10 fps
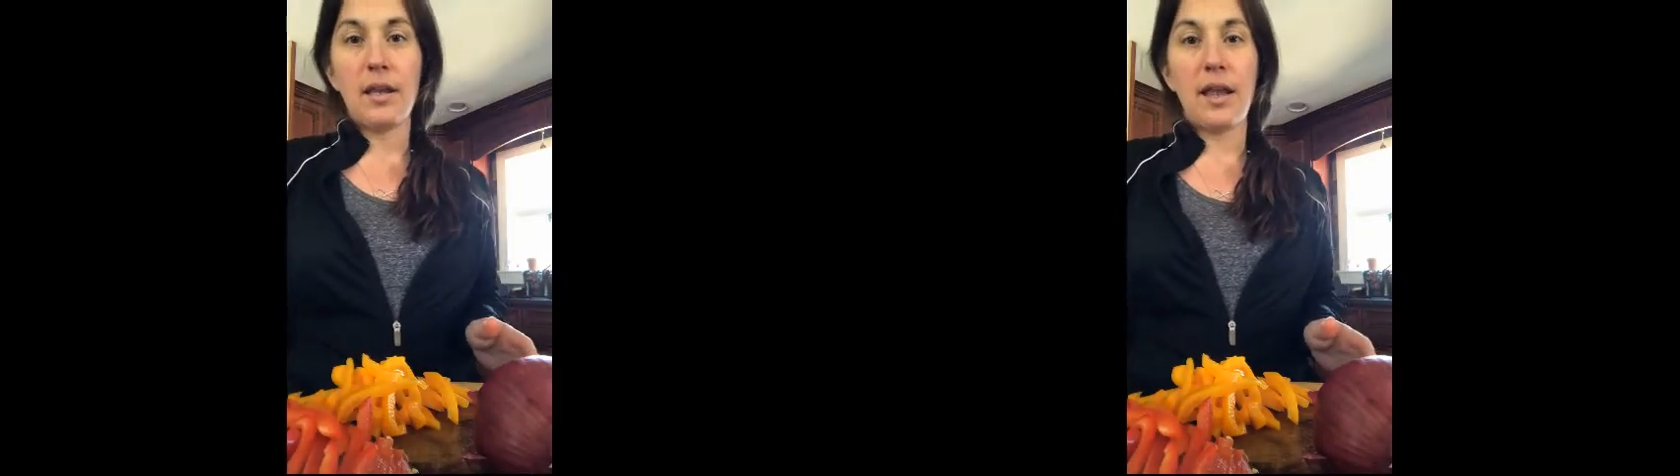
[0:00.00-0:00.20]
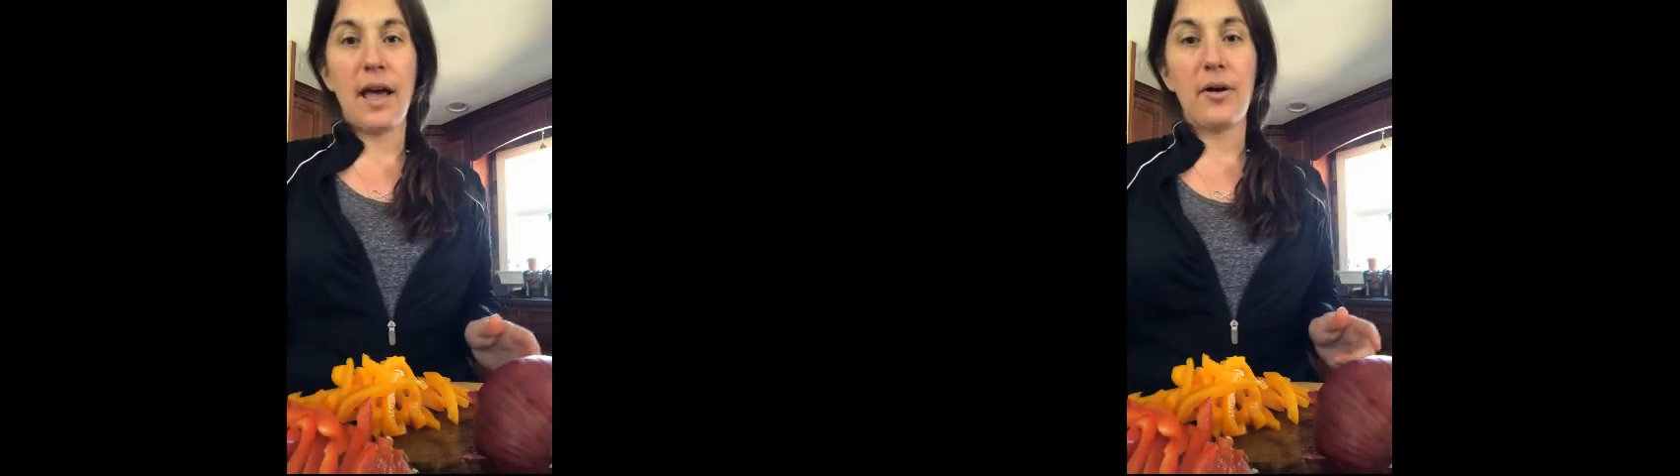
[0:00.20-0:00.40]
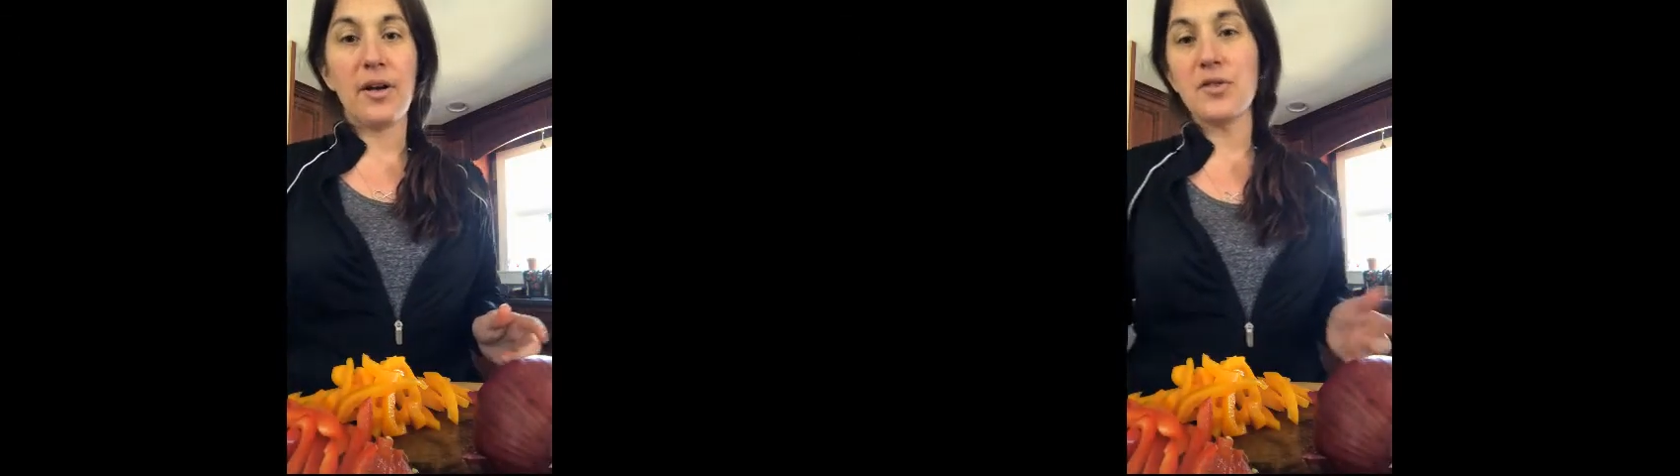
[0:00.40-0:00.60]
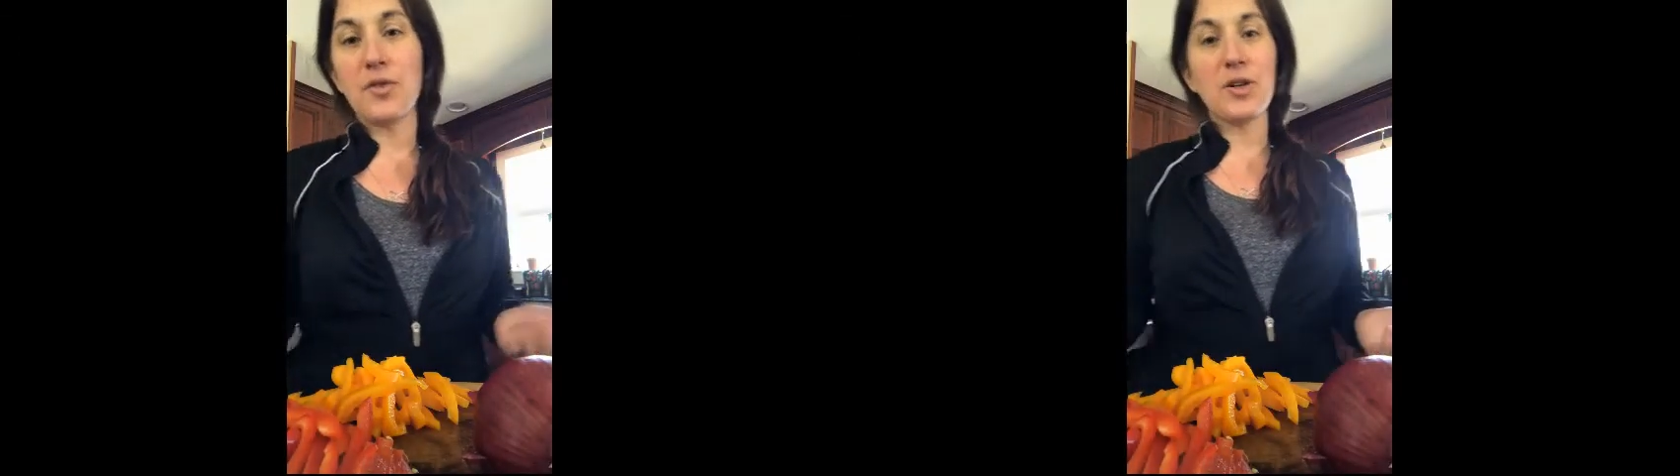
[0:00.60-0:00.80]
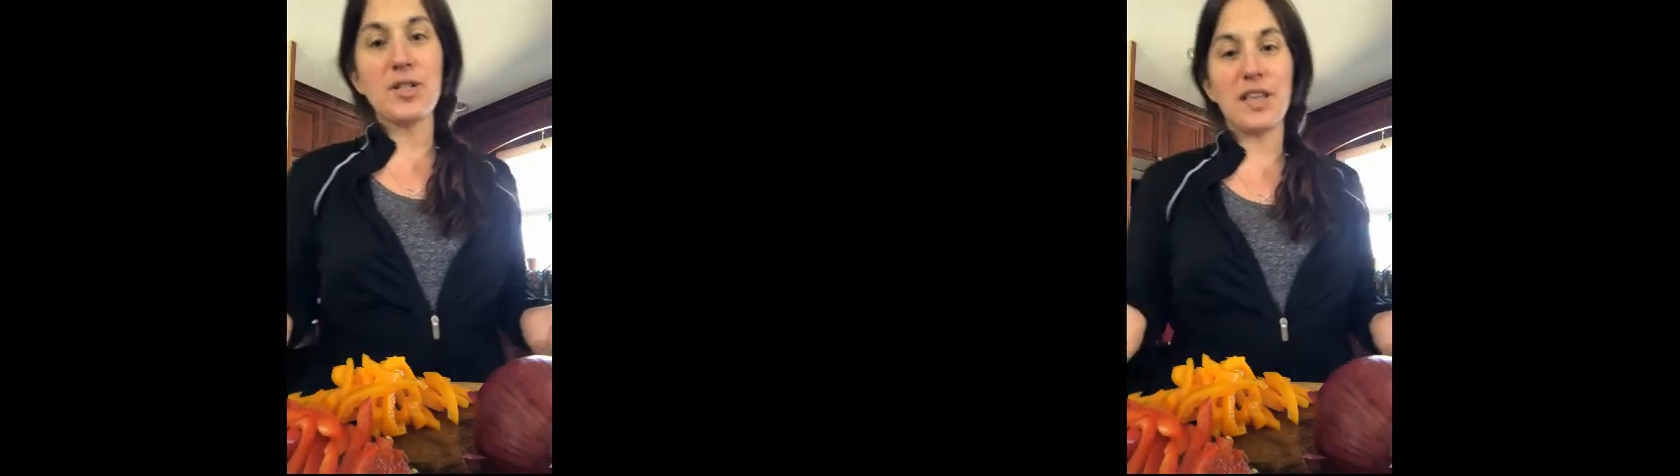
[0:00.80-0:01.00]
now as
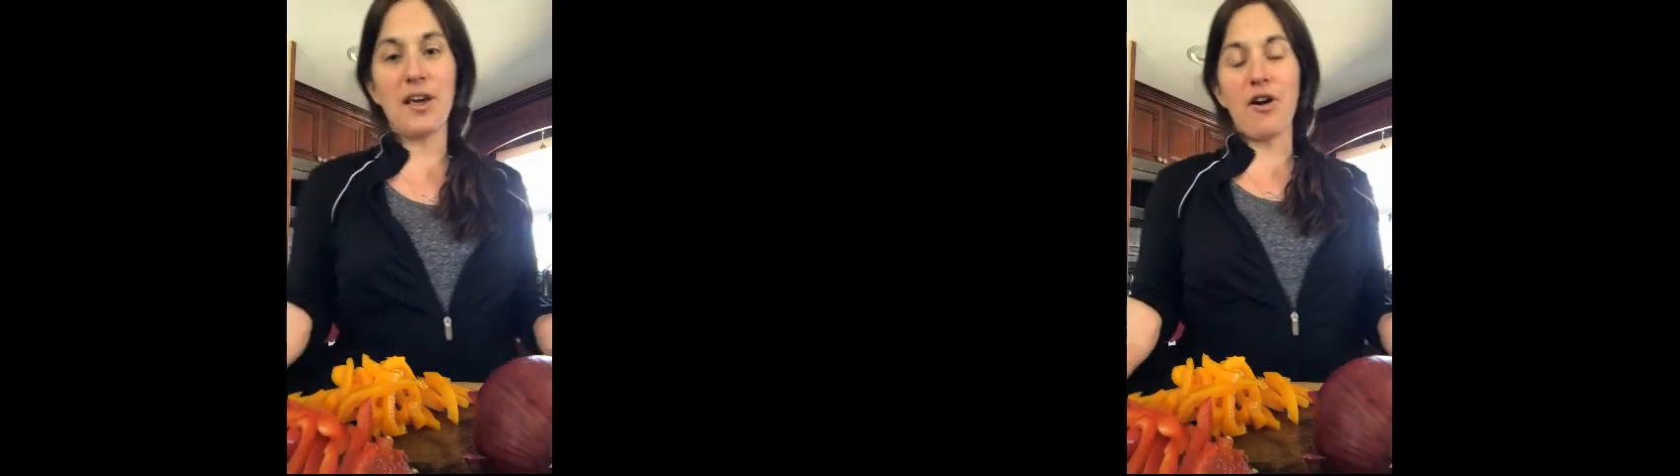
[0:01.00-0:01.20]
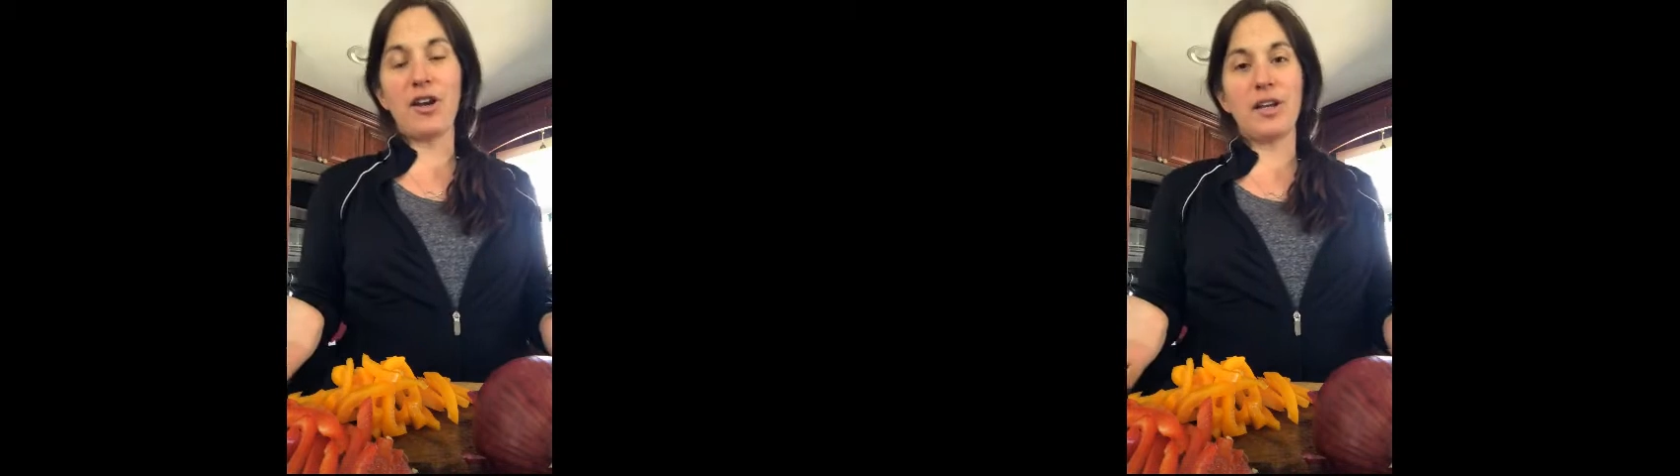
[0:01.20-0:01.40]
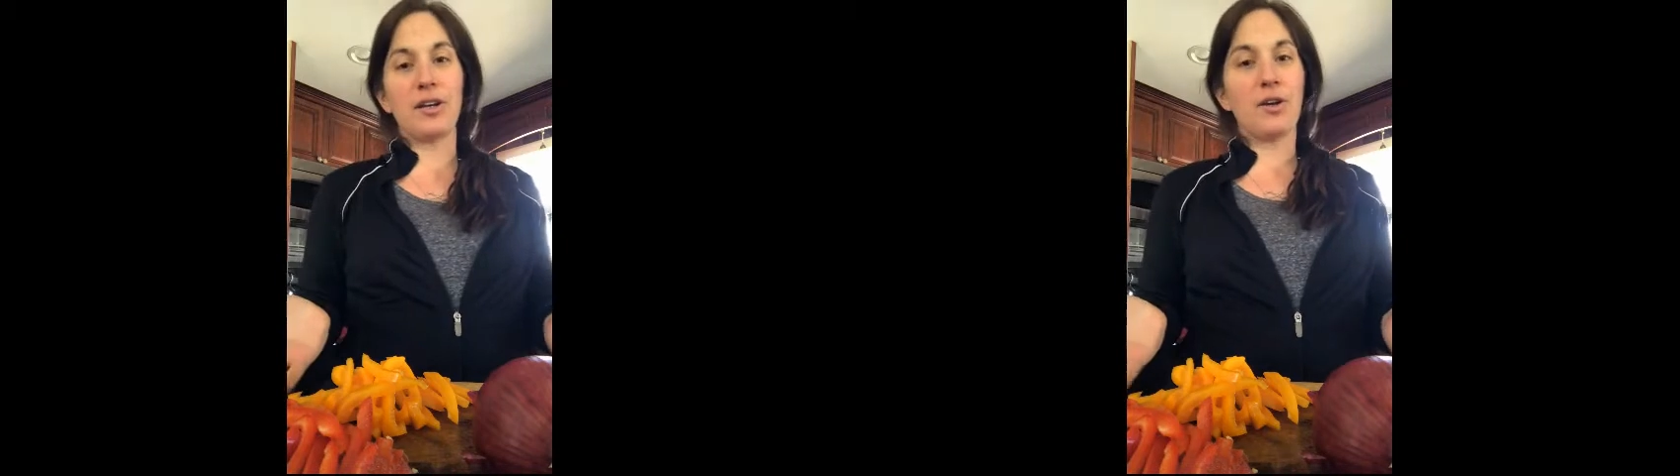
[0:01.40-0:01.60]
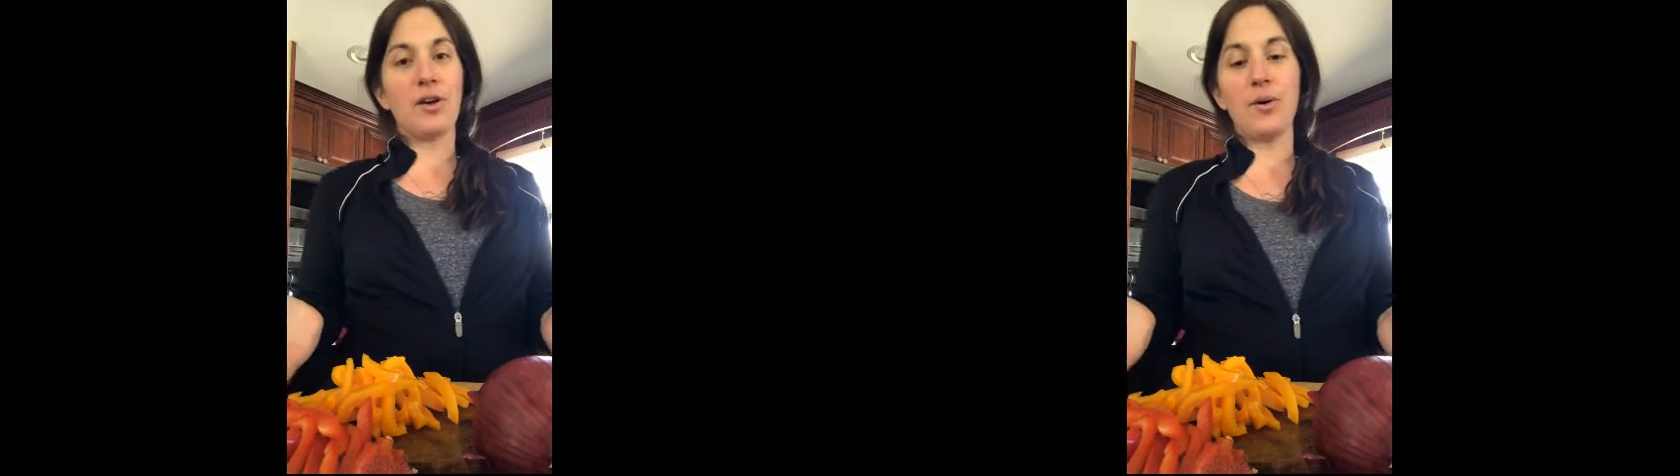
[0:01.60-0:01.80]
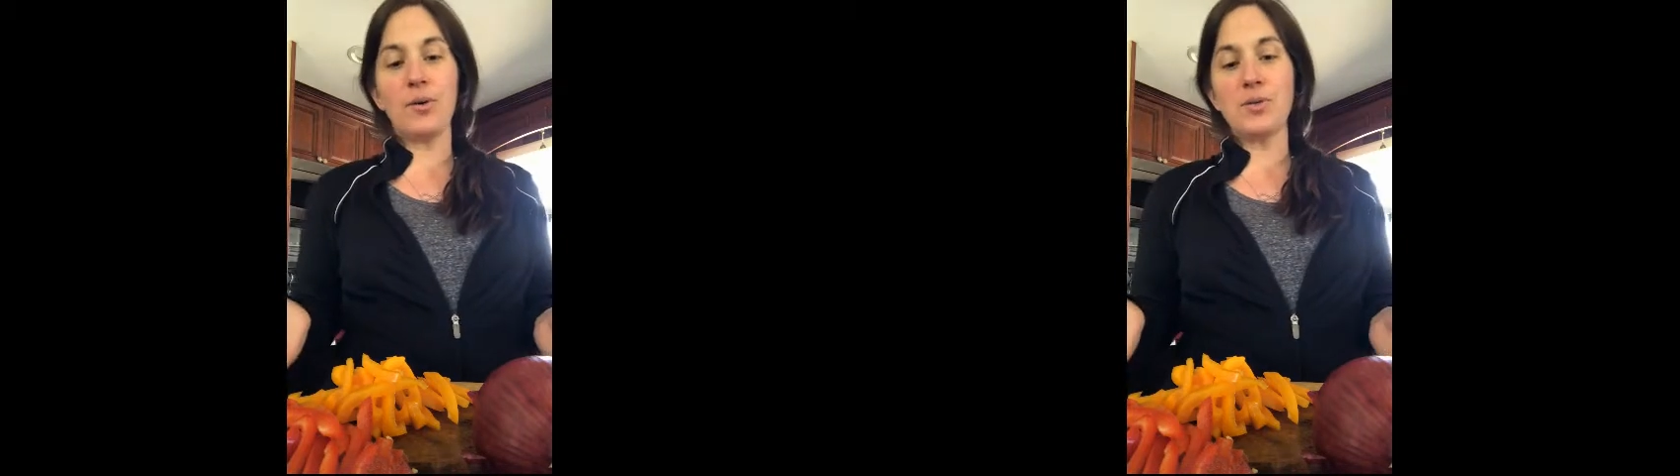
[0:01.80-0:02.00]
far as the onion
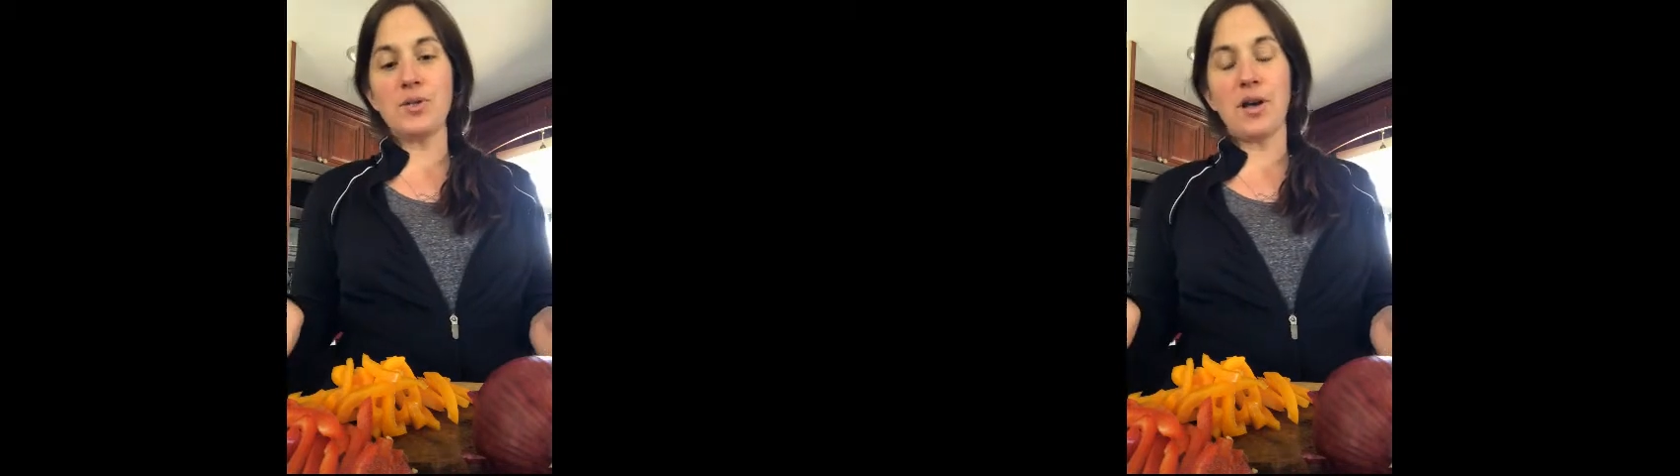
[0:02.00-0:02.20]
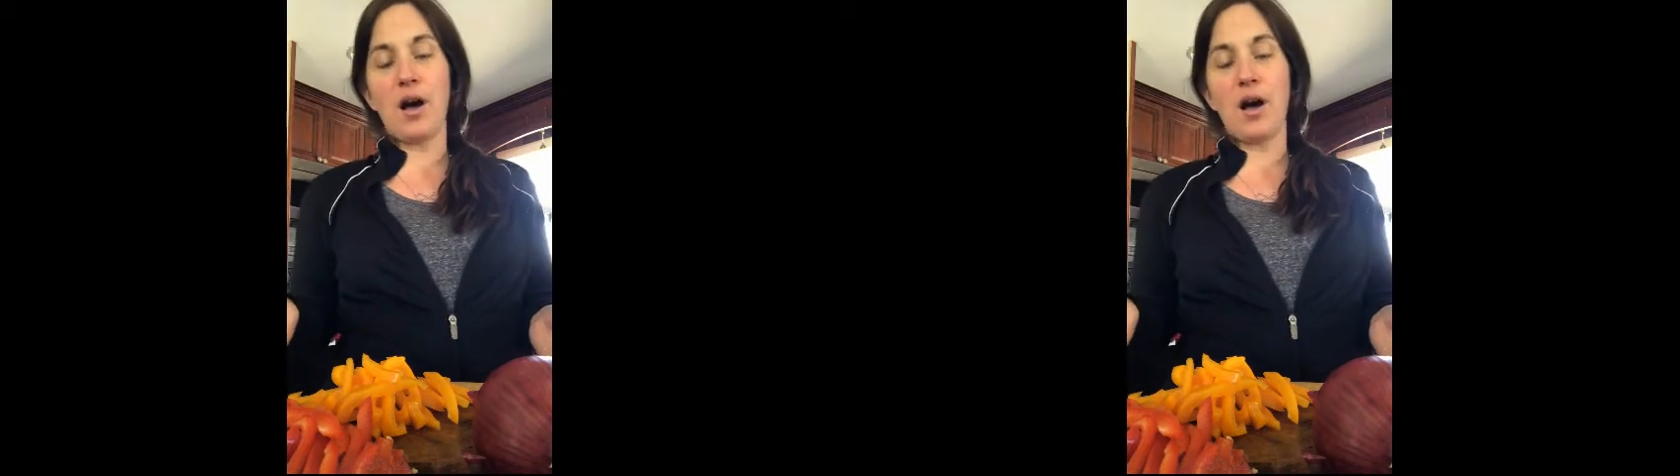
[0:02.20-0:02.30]
goes,